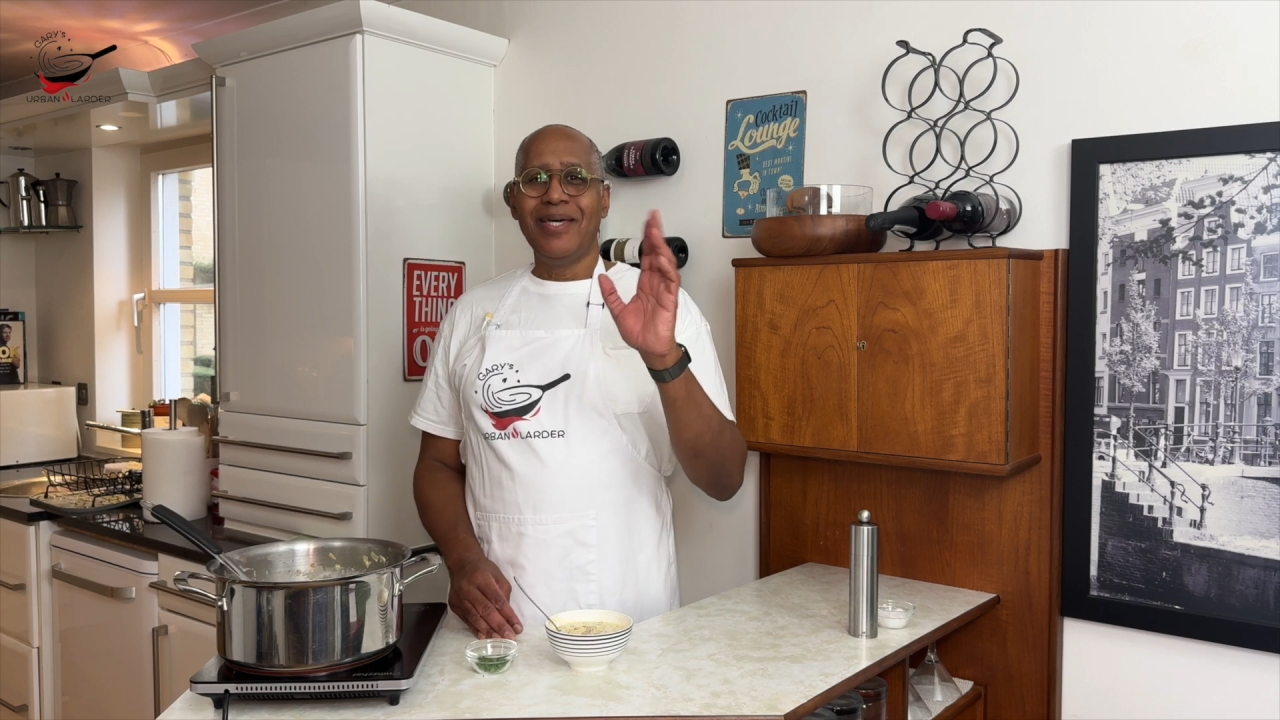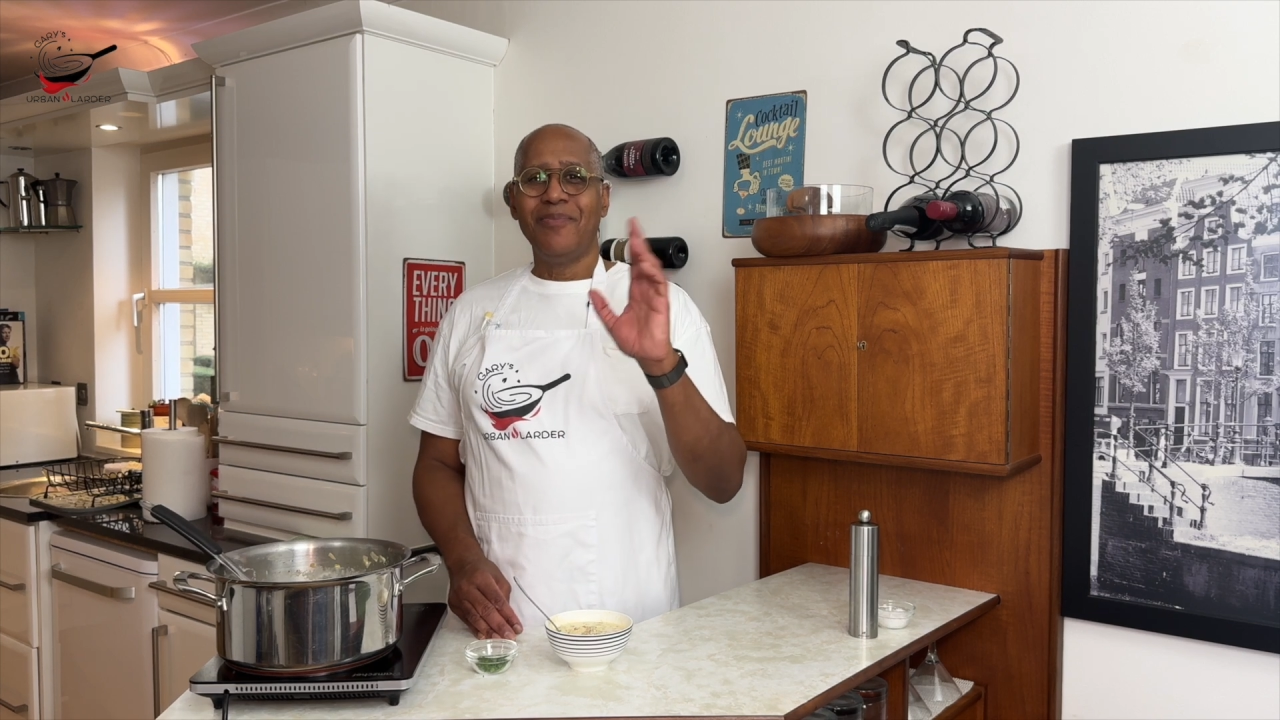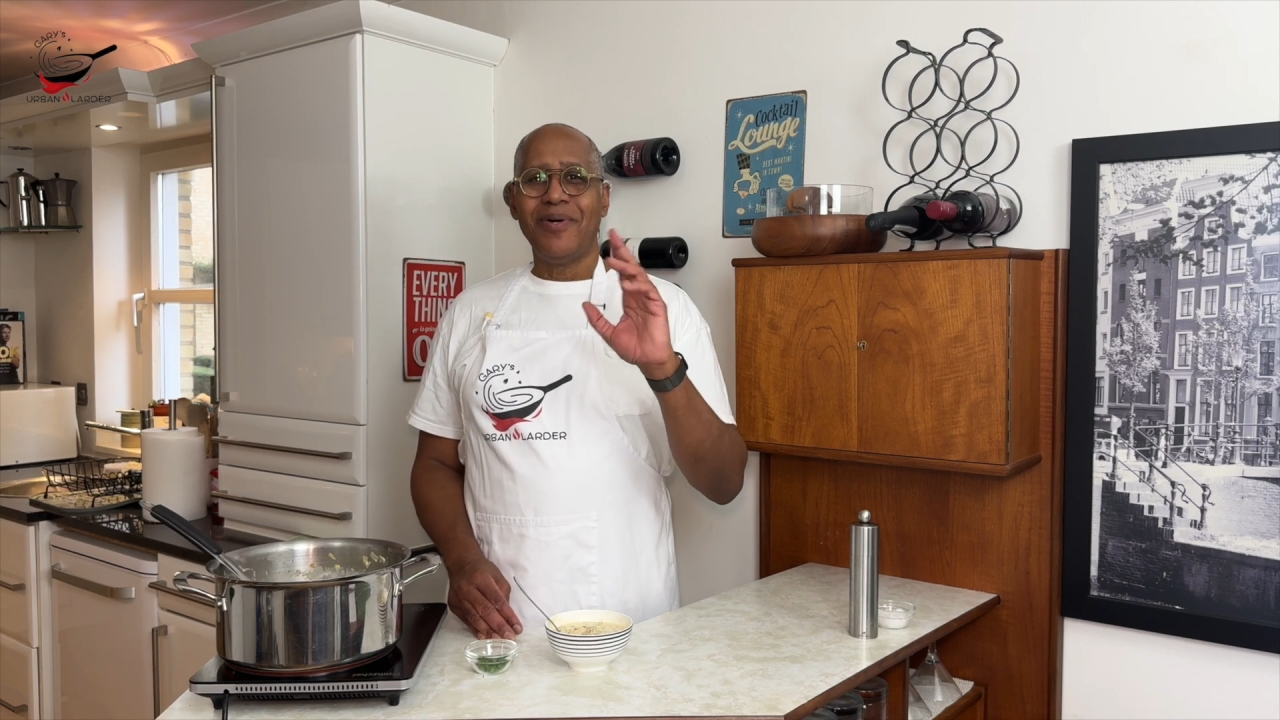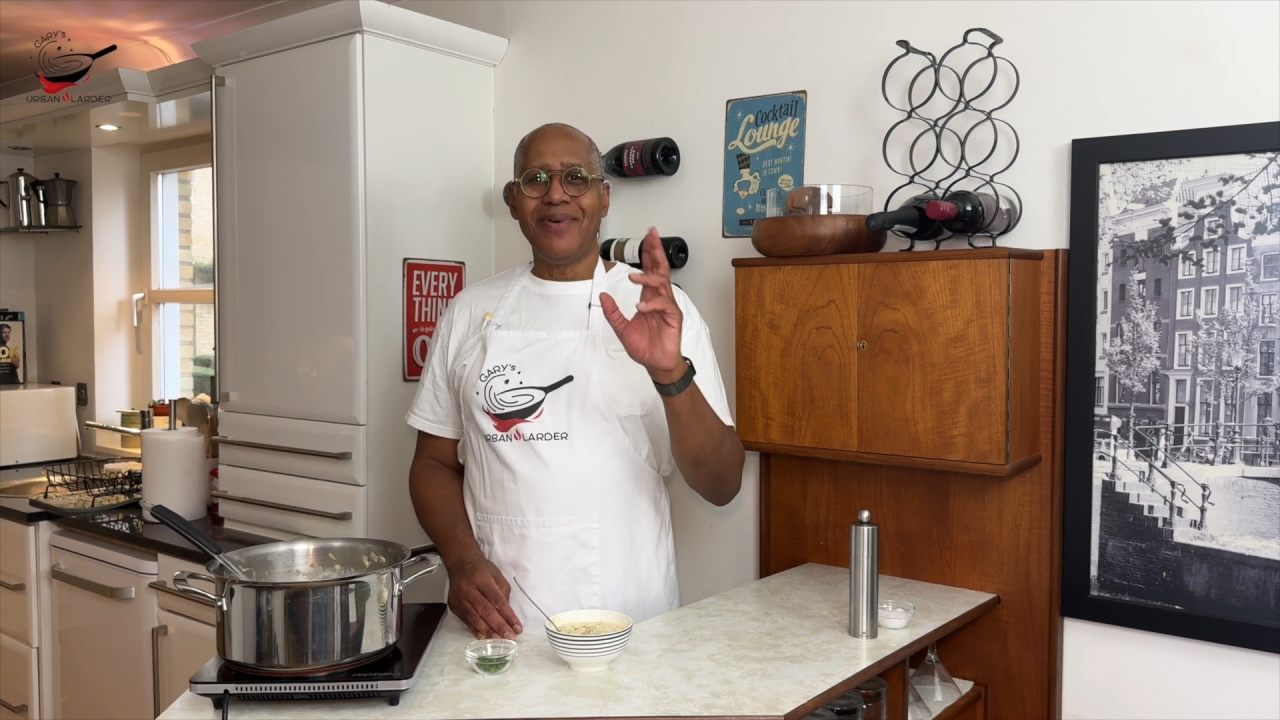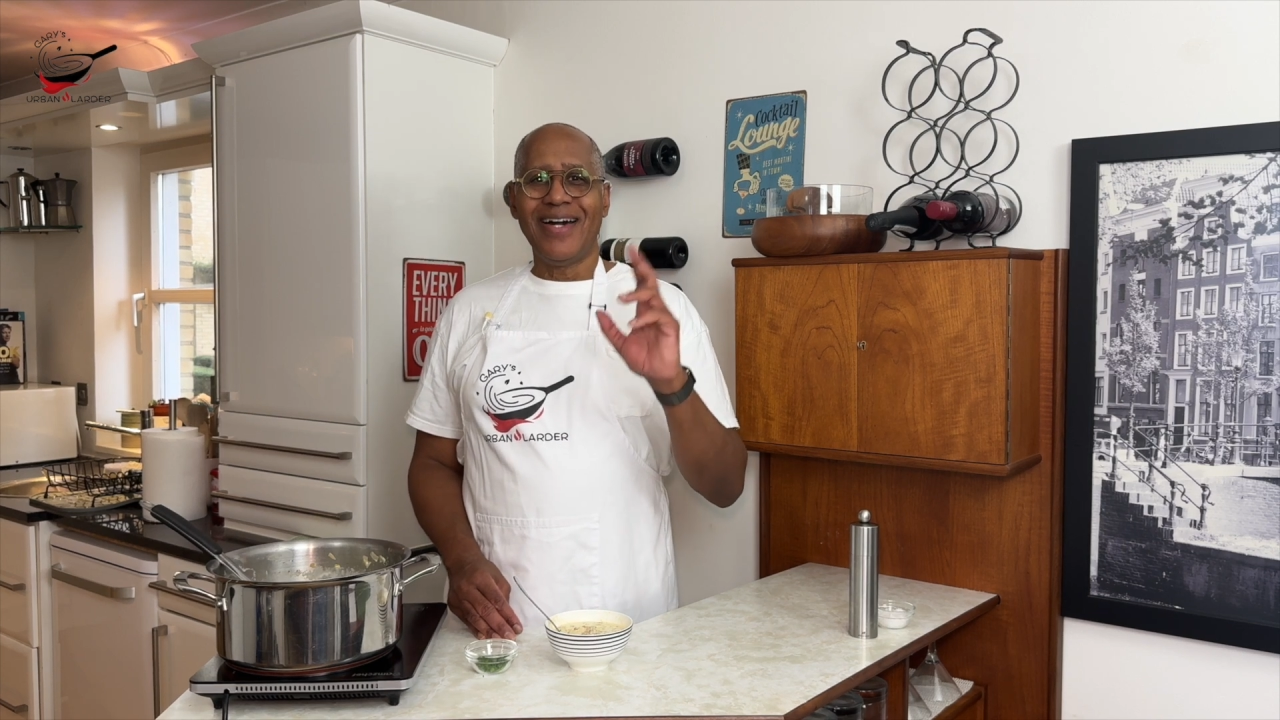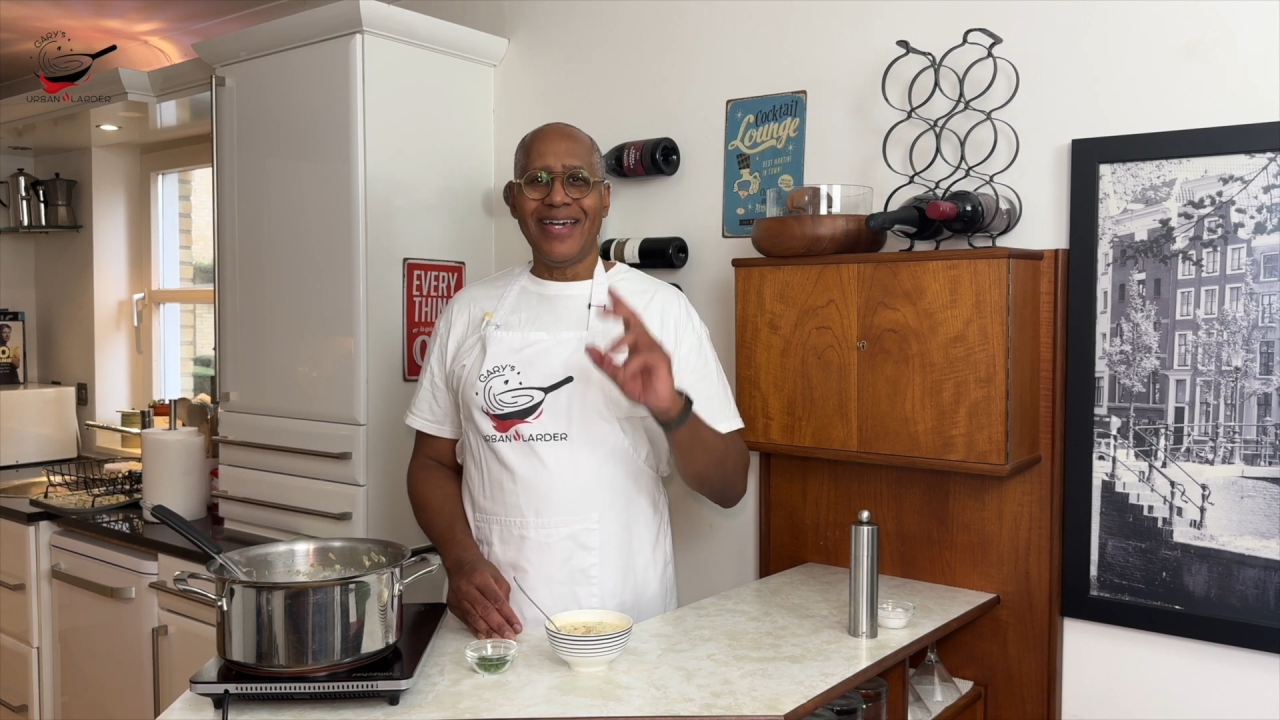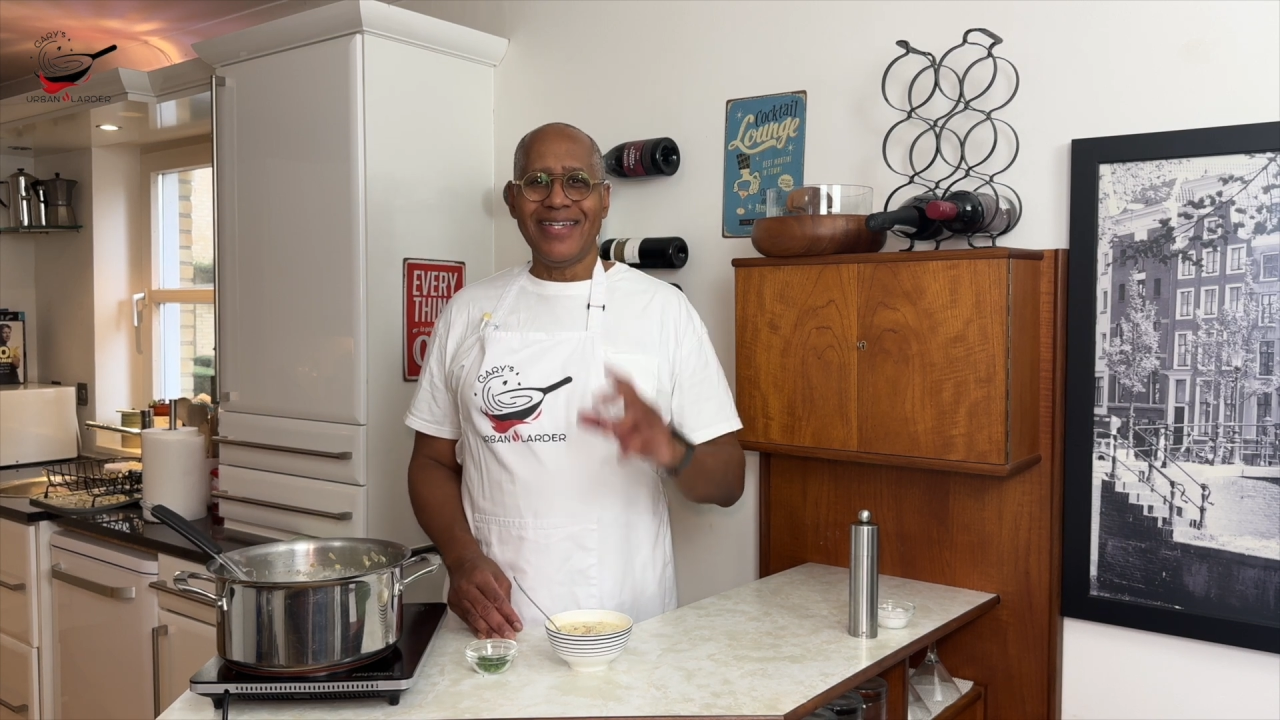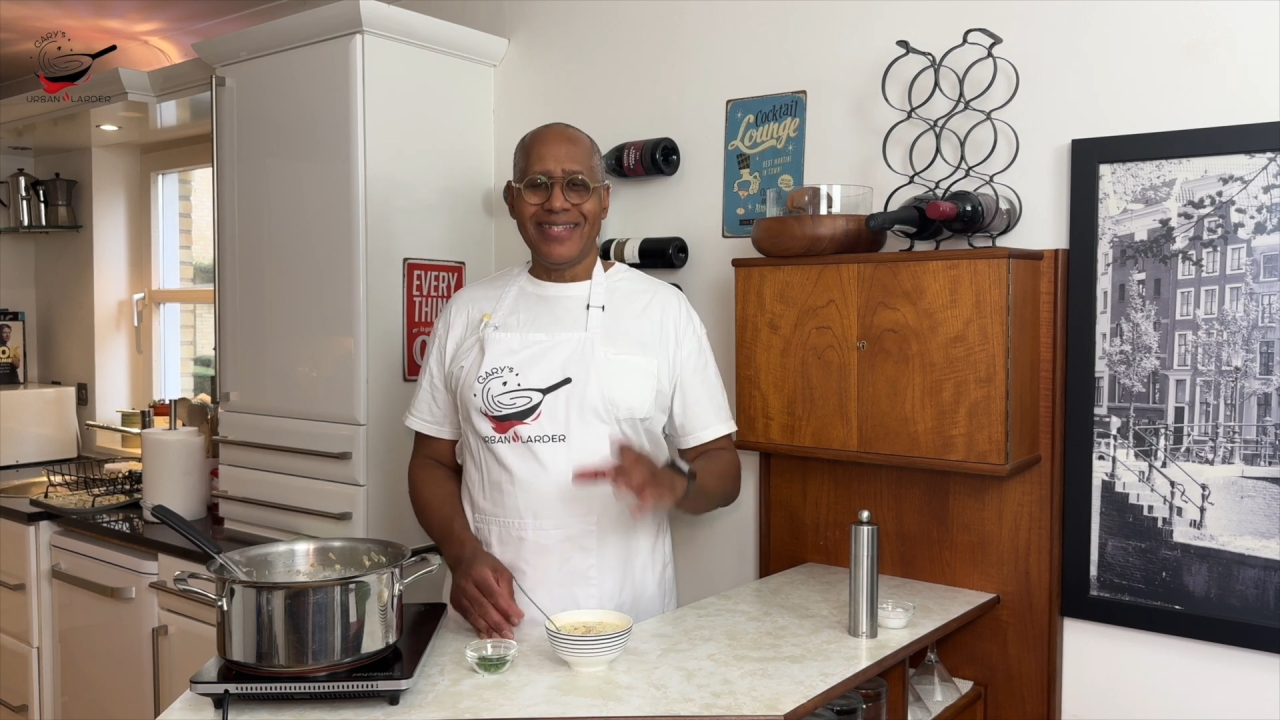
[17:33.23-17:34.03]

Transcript: Bye-bye.